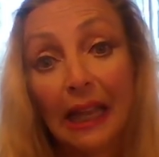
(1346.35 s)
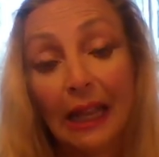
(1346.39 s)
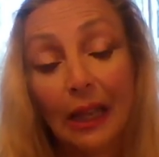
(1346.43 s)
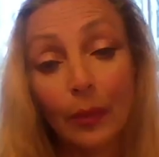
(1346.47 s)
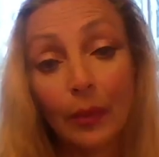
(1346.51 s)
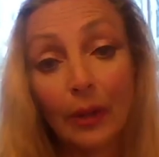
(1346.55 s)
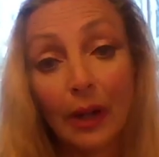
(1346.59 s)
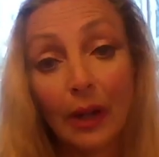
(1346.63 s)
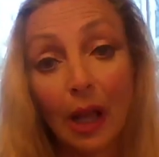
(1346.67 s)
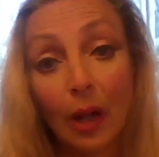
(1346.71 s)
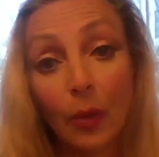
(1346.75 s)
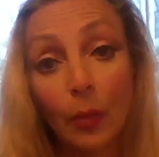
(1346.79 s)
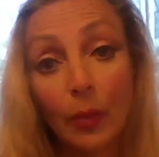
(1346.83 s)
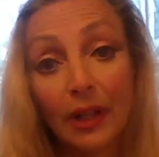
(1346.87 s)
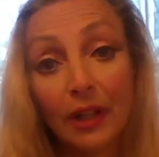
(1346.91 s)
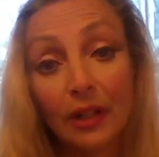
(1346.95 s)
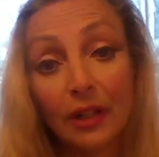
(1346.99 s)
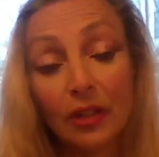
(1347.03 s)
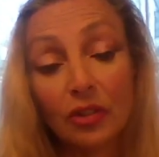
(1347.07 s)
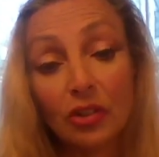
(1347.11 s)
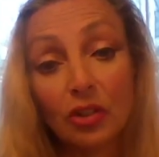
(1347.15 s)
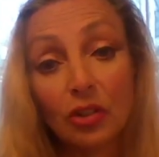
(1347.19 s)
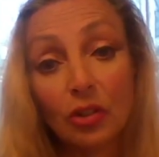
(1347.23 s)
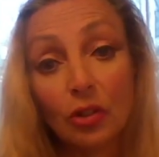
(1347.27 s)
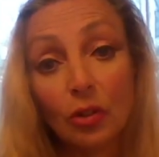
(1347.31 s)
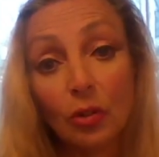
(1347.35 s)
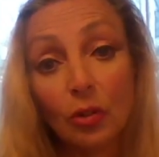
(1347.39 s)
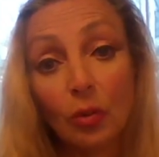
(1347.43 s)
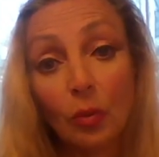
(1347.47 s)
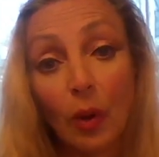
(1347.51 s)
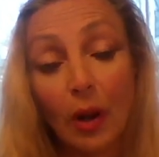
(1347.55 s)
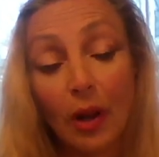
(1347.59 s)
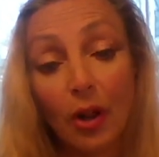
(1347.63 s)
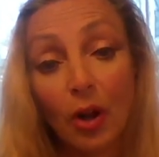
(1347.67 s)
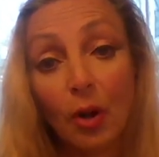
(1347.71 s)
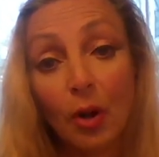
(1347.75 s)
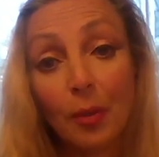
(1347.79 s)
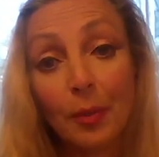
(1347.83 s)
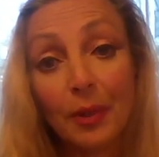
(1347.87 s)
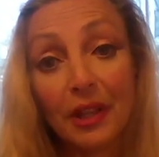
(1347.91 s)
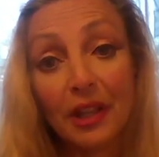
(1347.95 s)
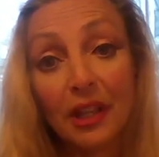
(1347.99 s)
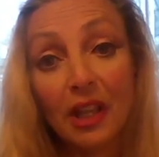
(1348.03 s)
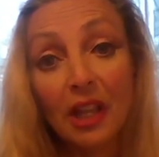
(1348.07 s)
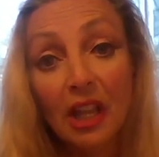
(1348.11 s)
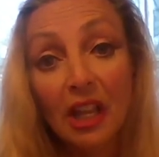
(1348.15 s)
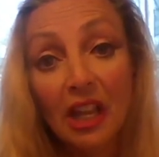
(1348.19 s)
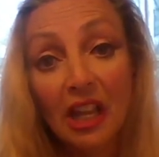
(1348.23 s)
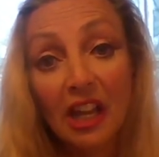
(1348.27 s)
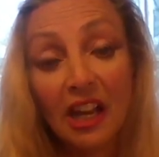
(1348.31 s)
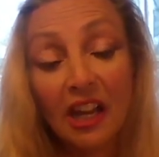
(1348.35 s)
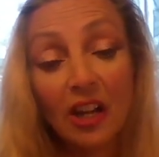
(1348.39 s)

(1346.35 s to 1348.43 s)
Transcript: And when I went to Wyoming